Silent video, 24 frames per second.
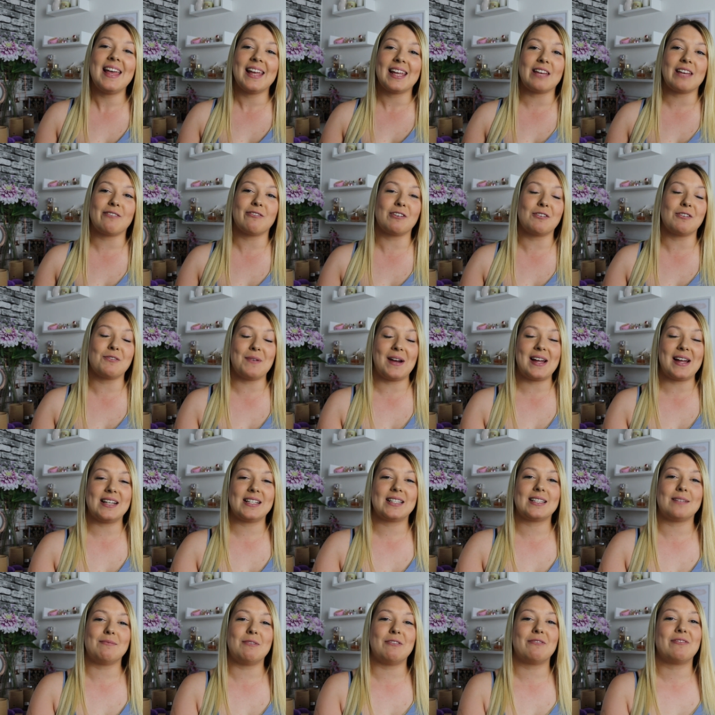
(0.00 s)
giving away
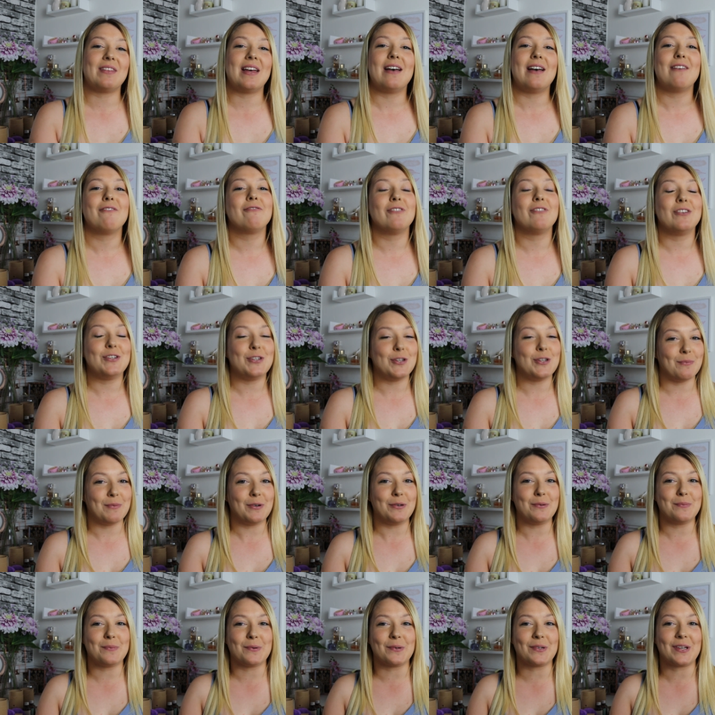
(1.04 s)
some of their
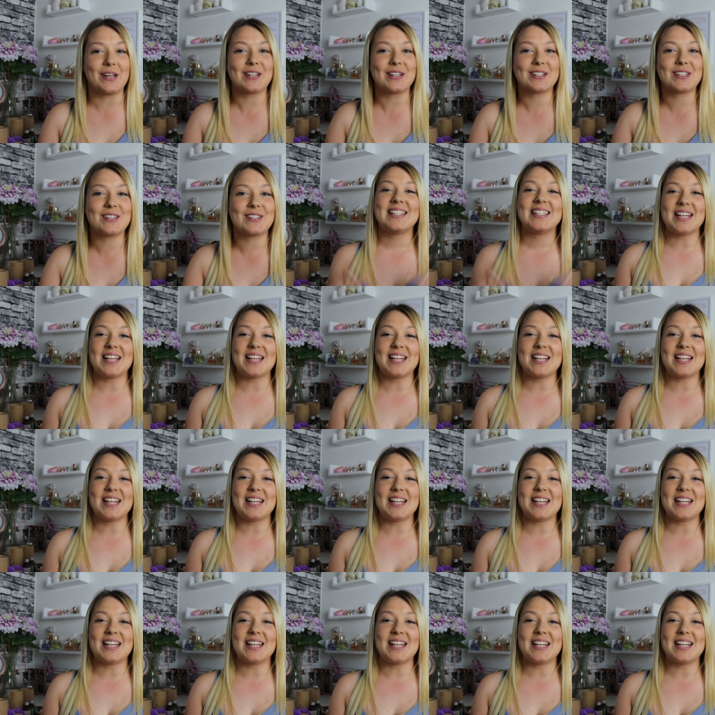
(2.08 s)
phenomenal products.